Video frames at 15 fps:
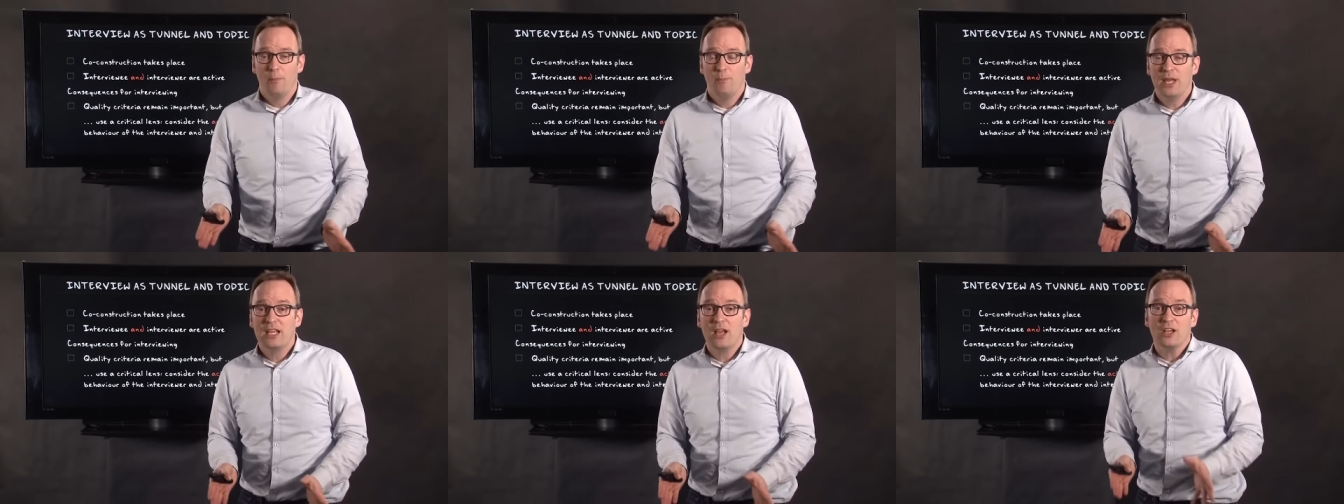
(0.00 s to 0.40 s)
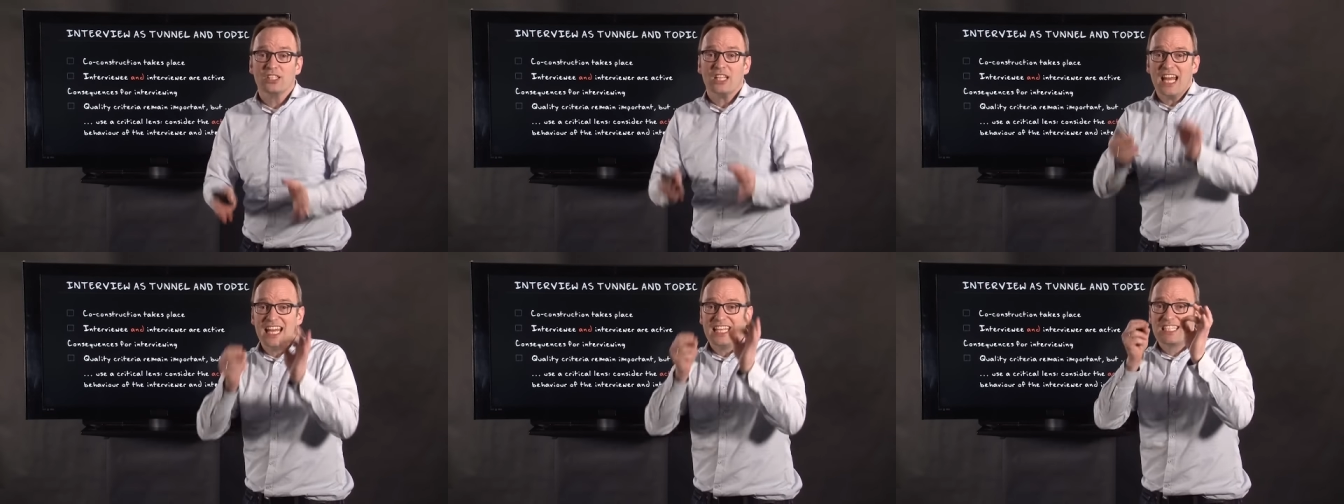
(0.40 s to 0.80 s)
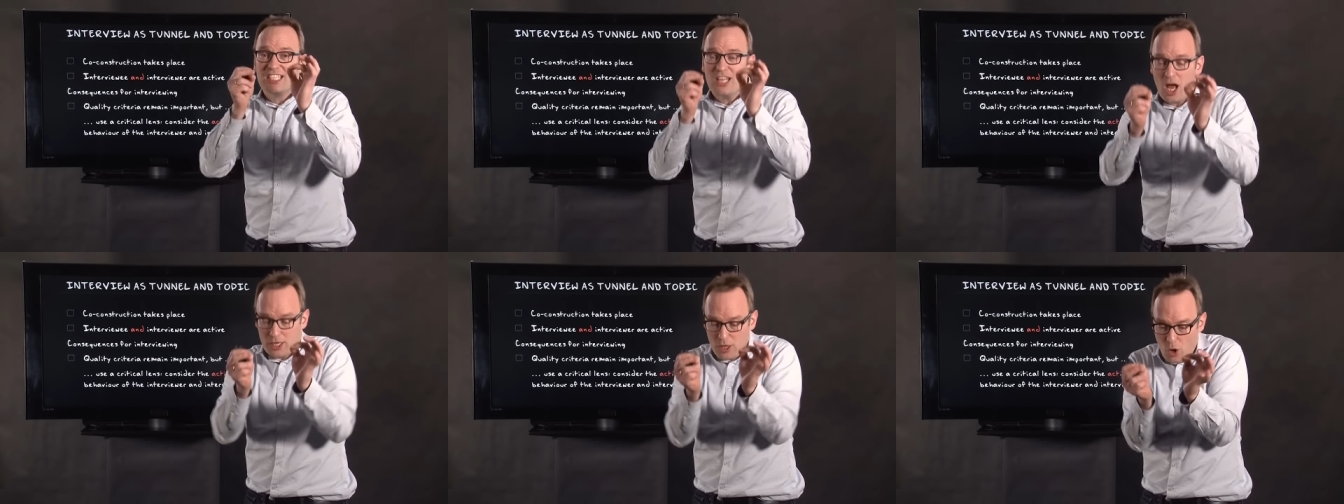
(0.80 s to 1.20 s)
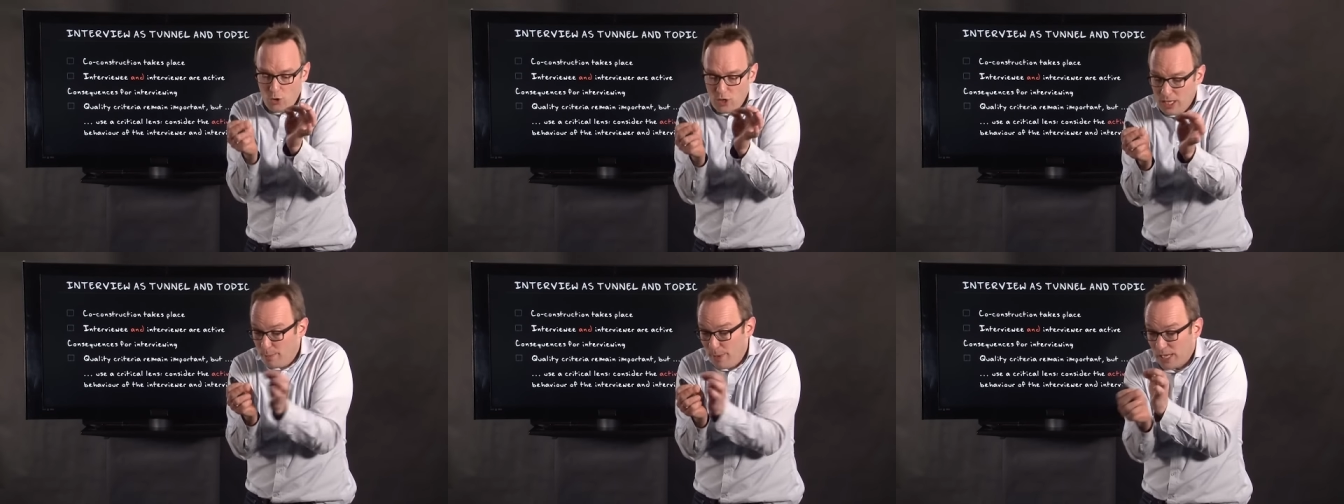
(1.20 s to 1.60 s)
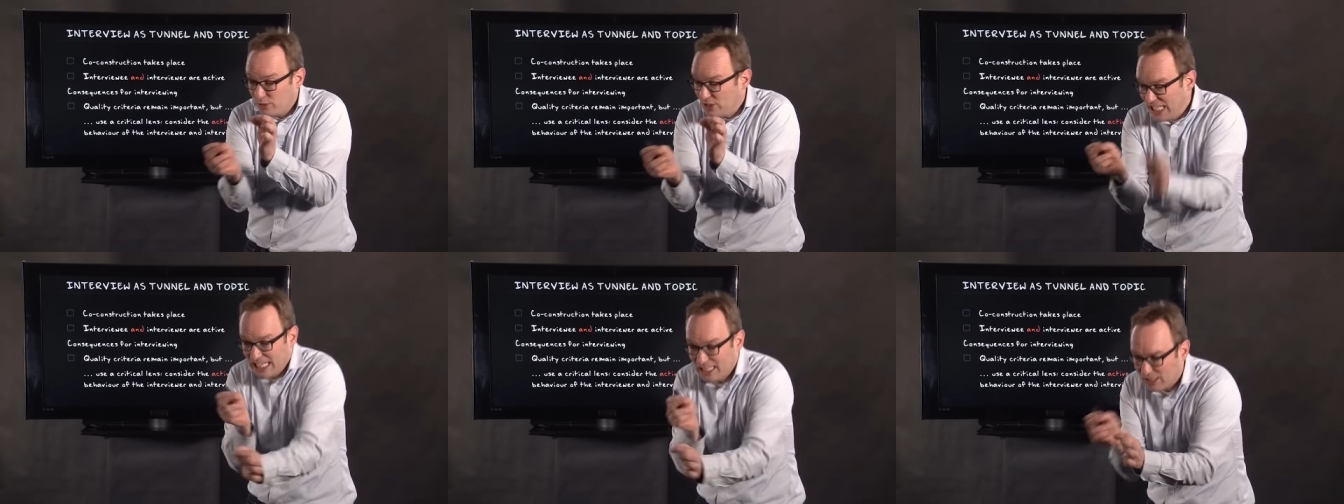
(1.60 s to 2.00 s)
because it's not only
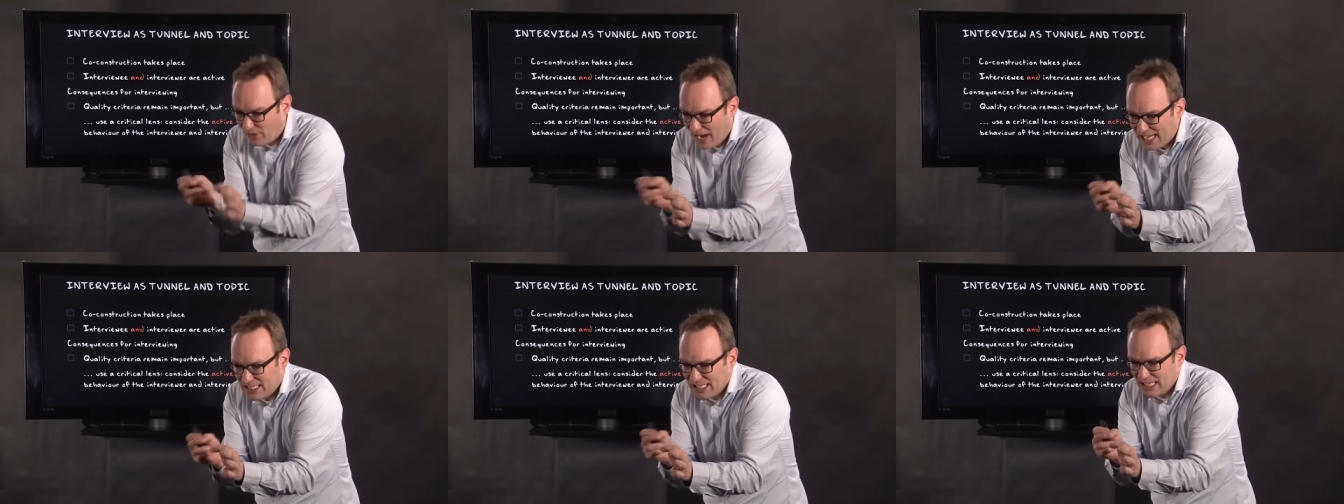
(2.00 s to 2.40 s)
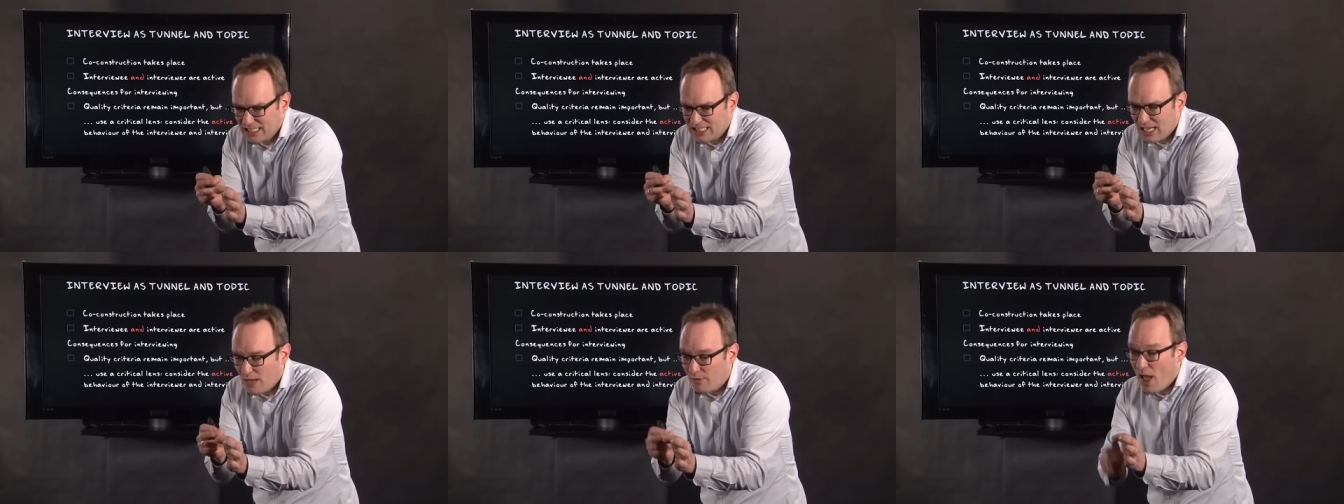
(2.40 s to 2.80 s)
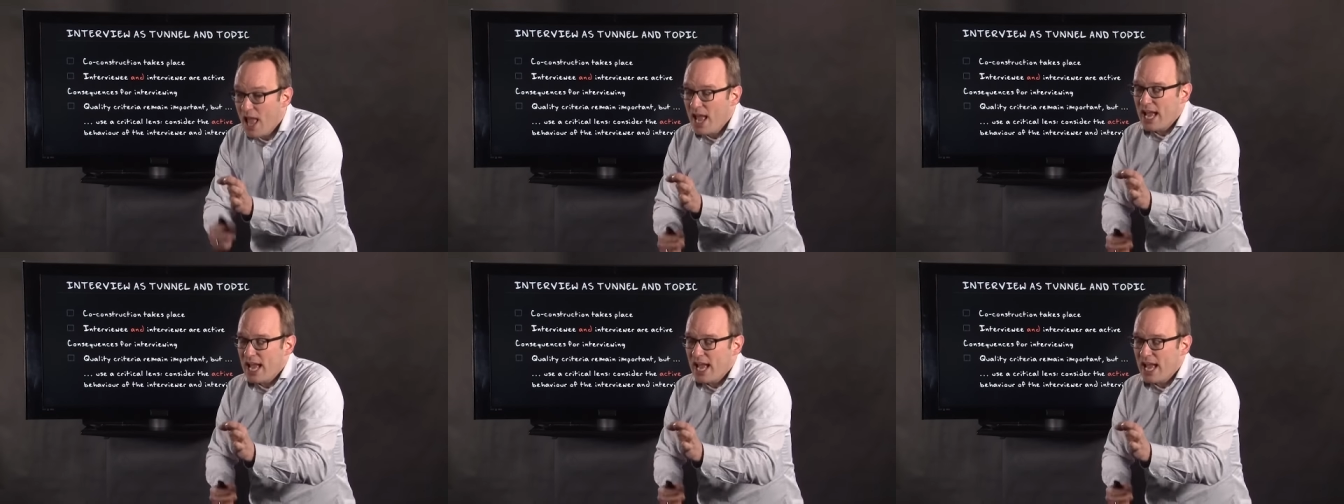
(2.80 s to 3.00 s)
about the interaction itself,